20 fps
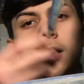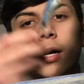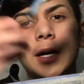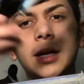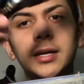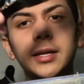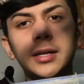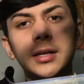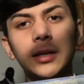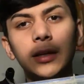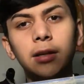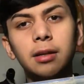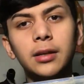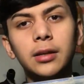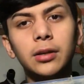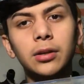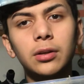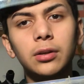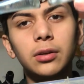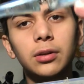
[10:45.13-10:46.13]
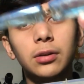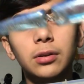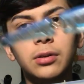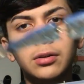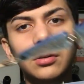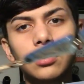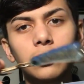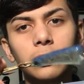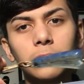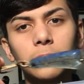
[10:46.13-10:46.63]
my
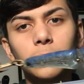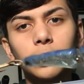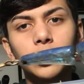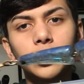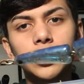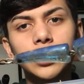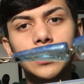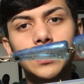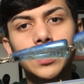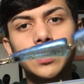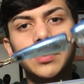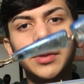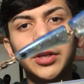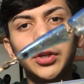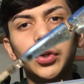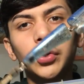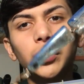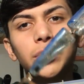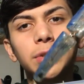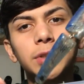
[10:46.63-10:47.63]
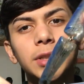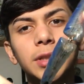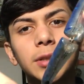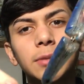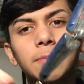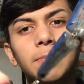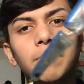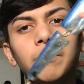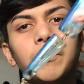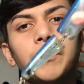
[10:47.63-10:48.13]
lures I'm gonna be
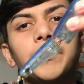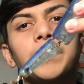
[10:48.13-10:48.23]
using.